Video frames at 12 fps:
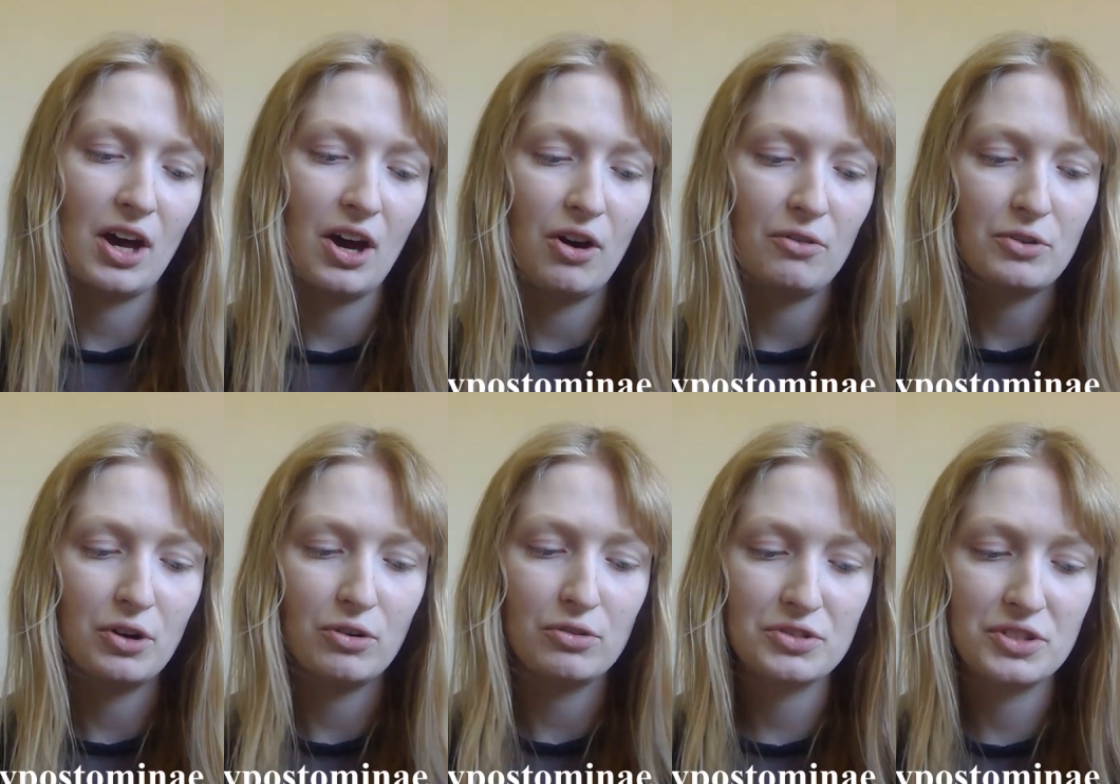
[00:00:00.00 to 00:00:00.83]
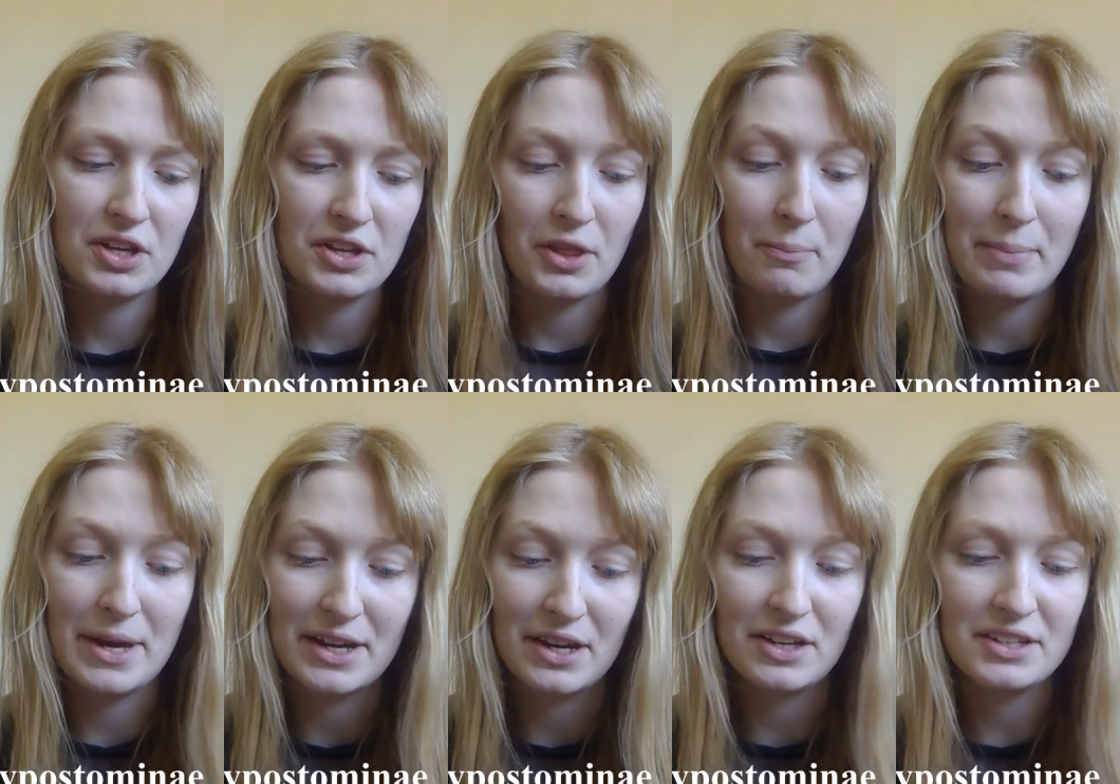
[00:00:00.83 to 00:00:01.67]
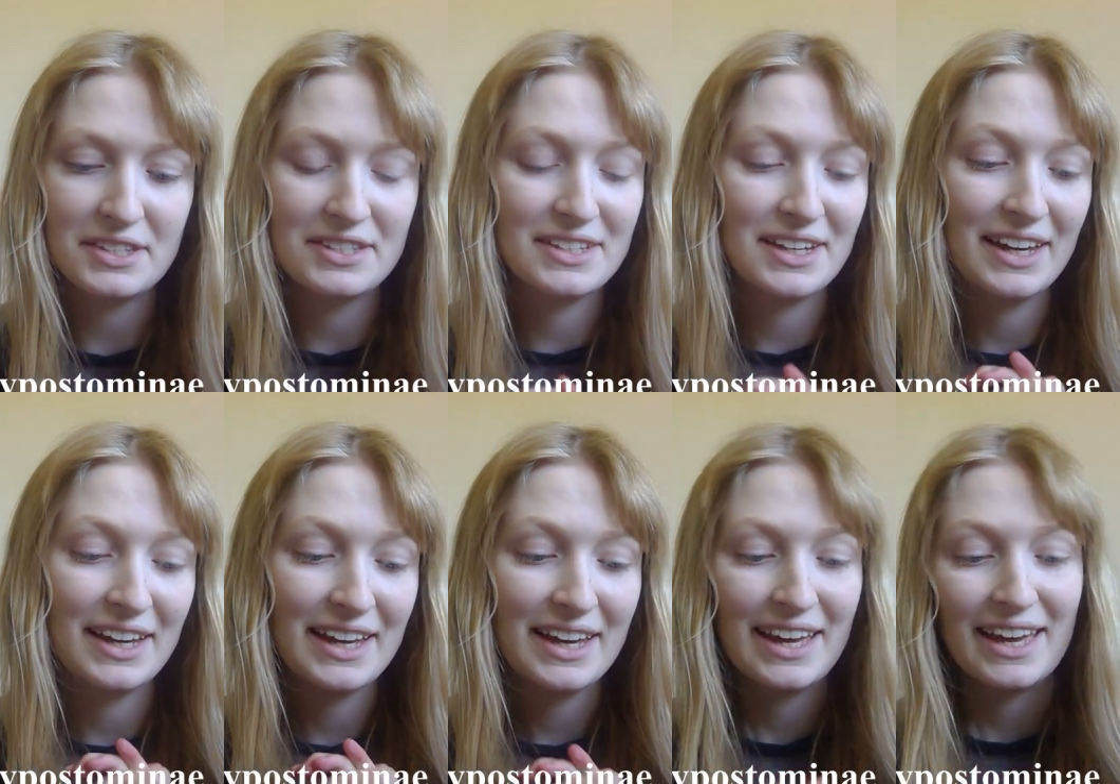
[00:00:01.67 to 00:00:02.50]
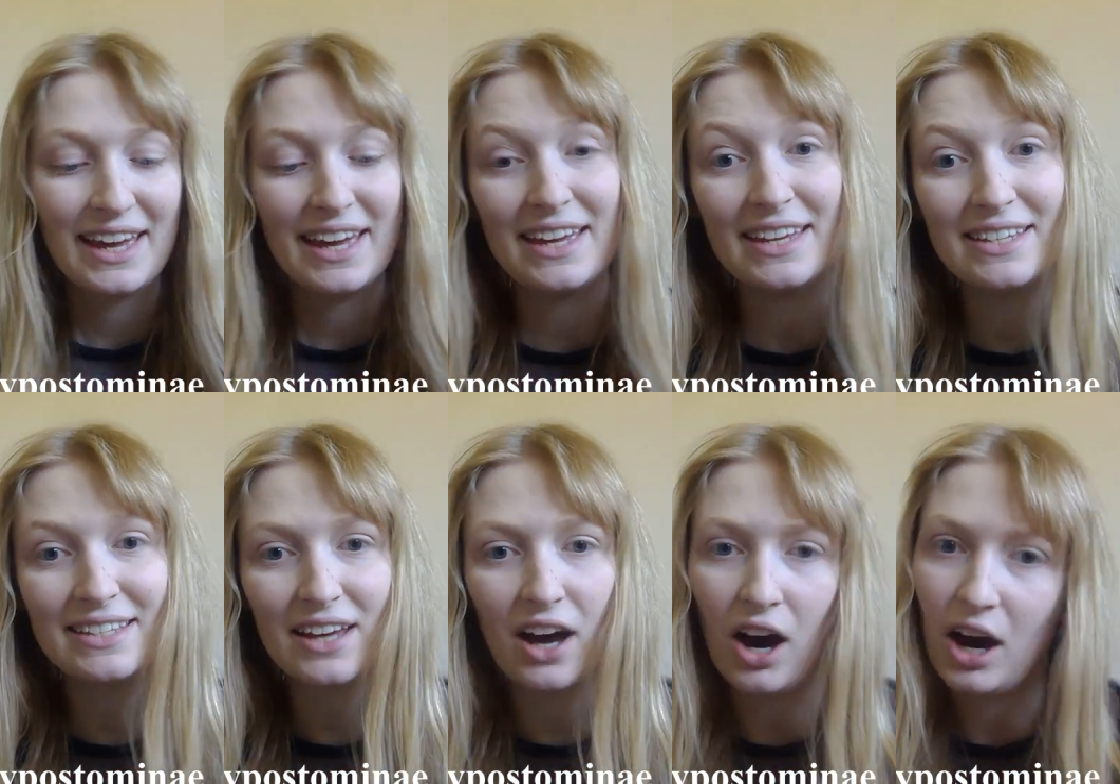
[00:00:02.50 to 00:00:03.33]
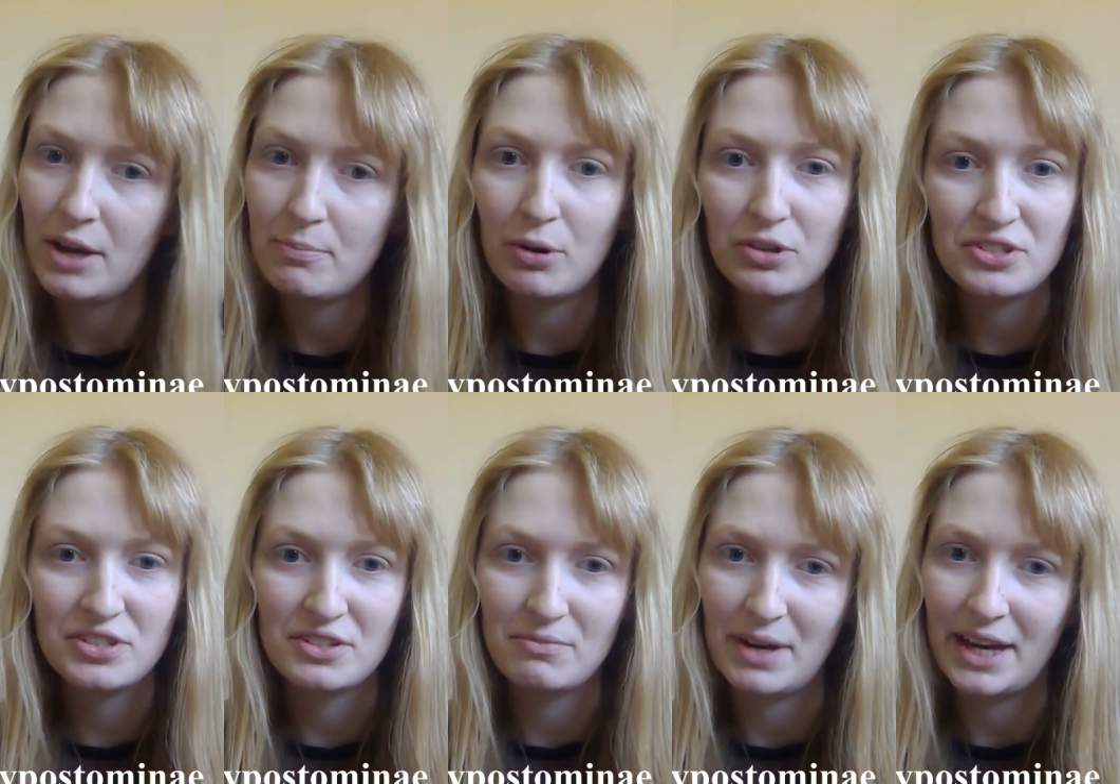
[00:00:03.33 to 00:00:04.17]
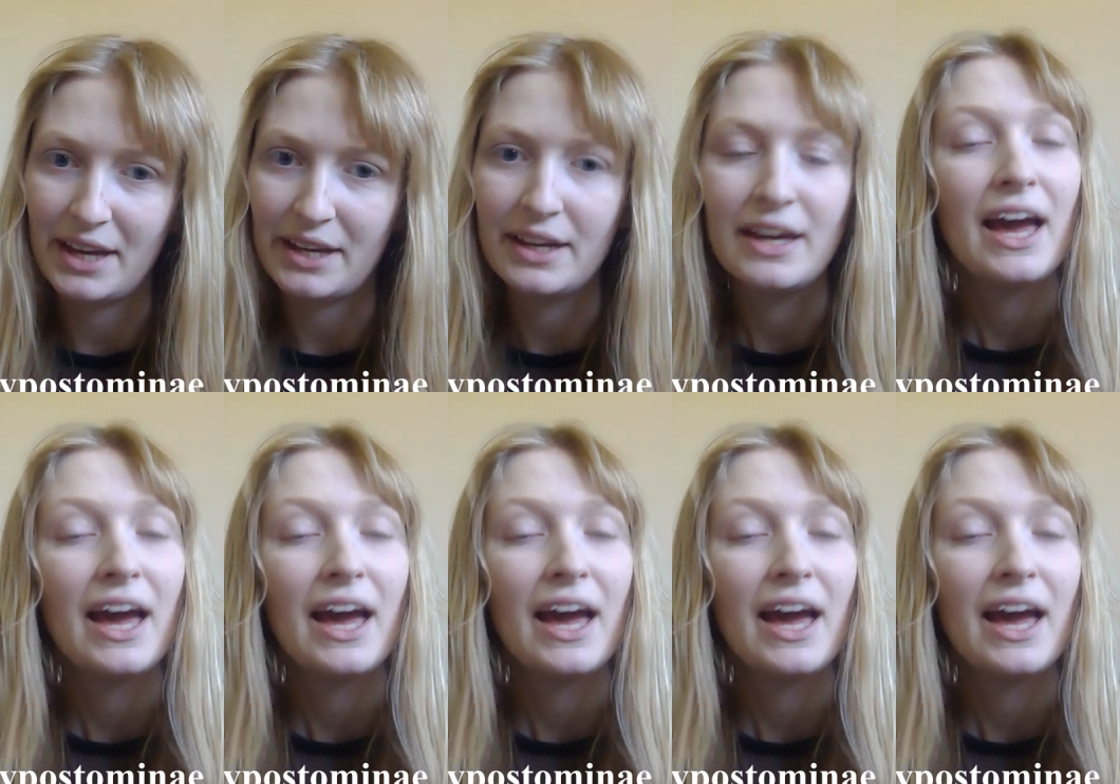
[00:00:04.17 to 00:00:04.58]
of course, the biggest is hypostome.